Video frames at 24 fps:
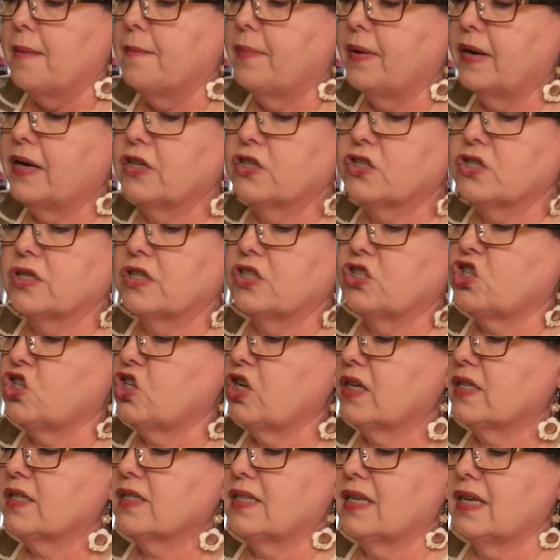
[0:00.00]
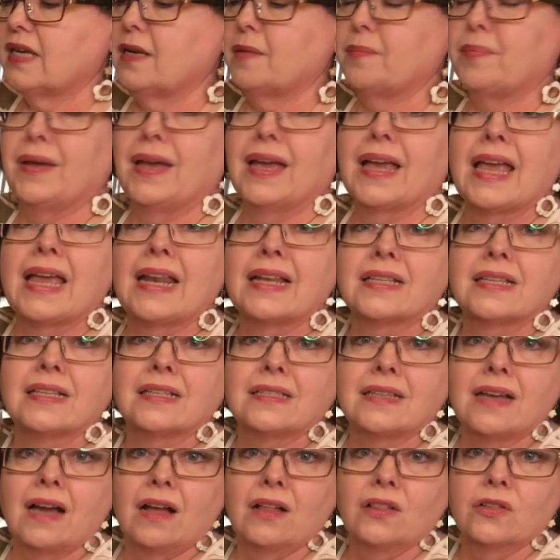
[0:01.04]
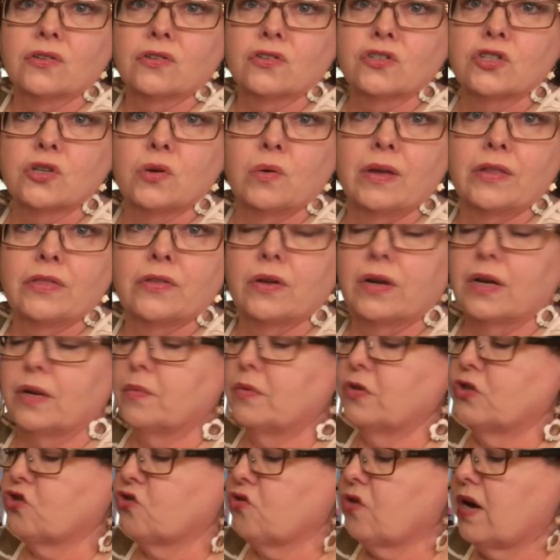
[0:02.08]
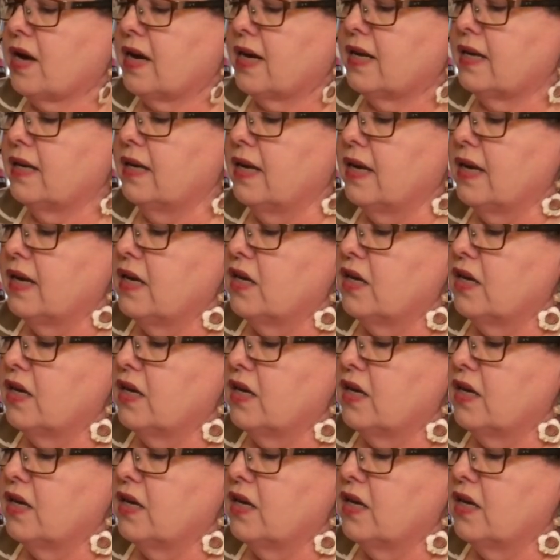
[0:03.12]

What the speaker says: But it's just in a bag, and it's a dollar, so I thought I would try it.